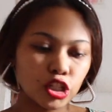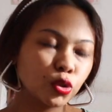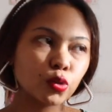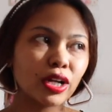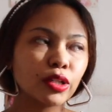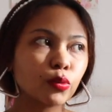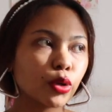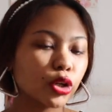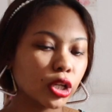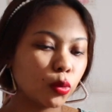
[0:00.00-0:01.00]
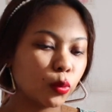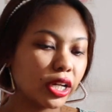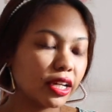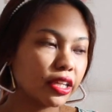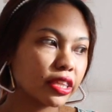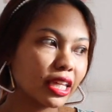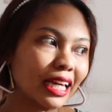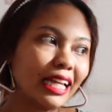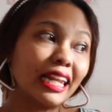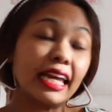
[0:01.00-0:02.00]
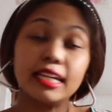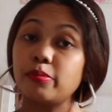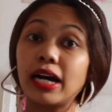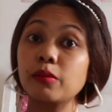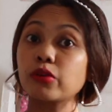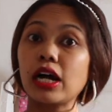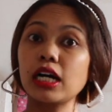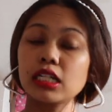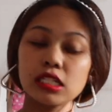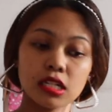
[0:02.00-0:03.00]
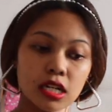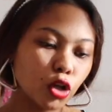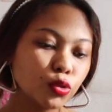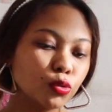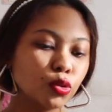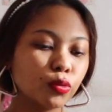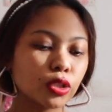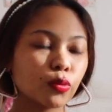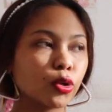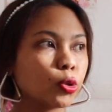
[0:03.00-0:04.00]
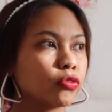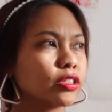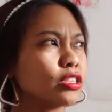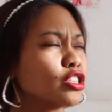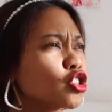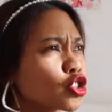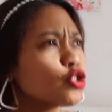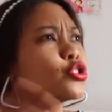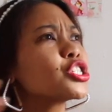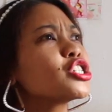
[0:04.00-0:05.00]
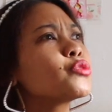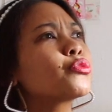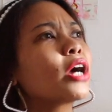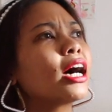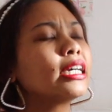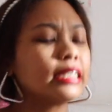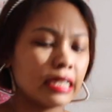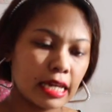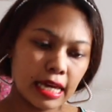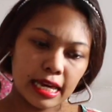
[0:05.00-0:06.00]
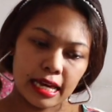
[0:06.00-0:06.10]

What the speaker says: Would you rather work with a laid-back bride, or do you want to work with an enthusiast bride?